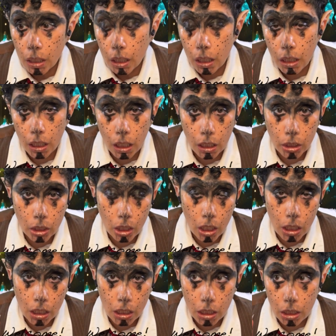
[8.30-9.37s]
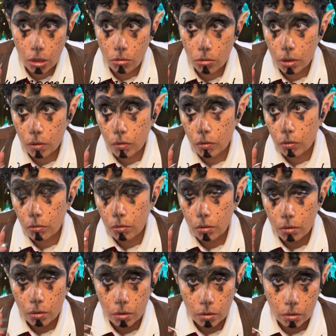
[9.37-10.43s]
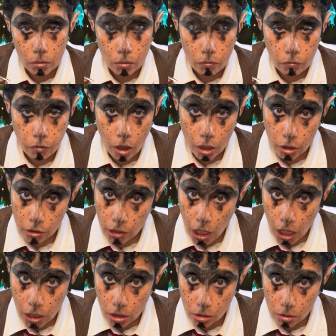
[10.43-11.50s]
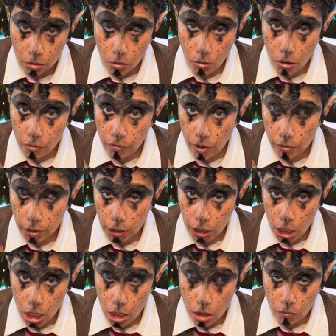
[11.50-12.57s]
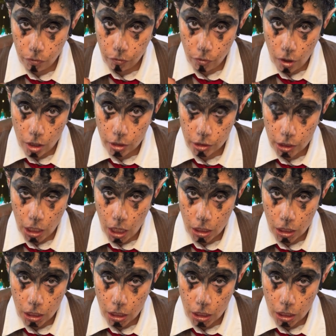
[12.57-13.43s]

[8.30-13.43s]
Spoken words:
it is Father's Day, or very near Father's Day.